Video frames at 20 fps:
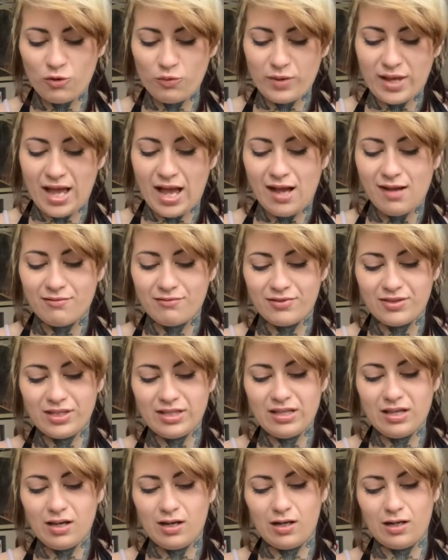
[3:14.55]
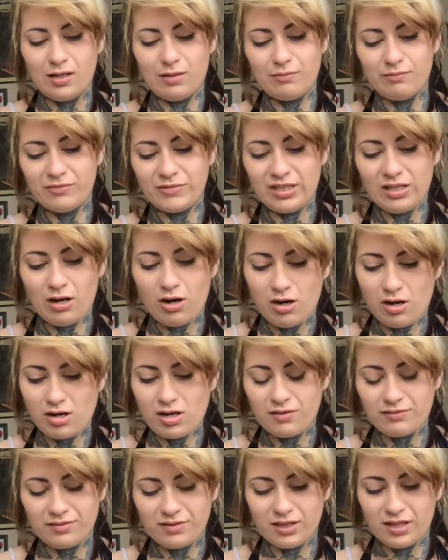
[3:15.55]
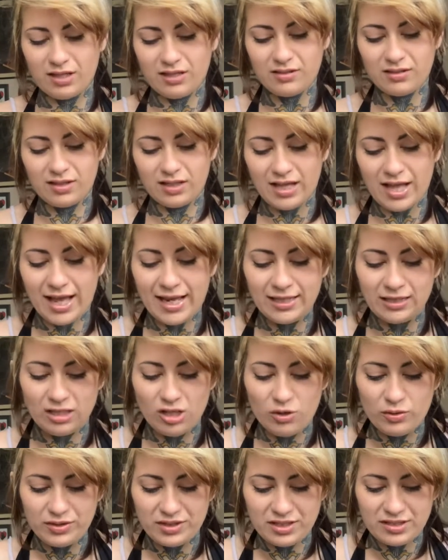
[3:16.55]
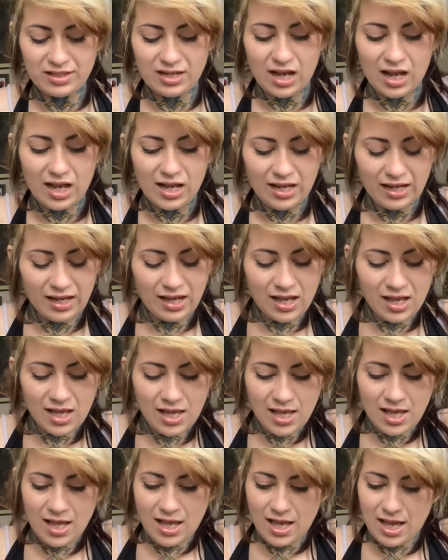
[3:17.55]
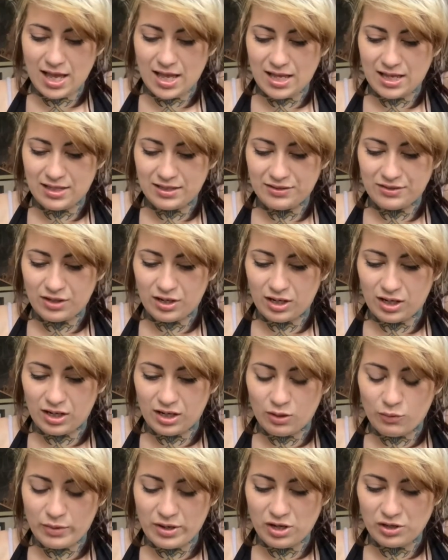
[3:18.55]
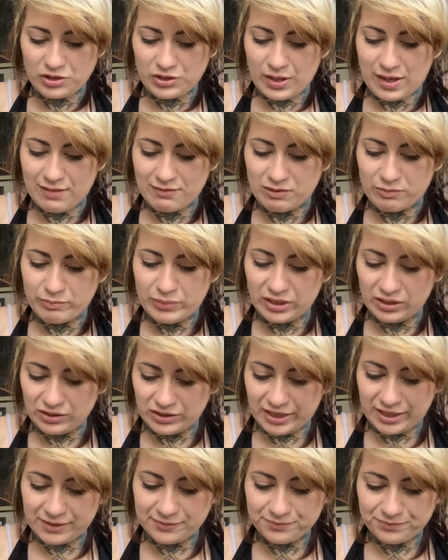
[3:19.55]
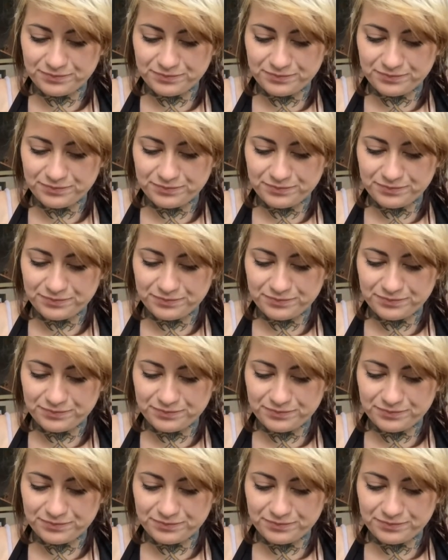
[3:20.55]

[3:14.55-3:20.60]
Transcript: We have the arc of the halo in the sky, and we also have the building.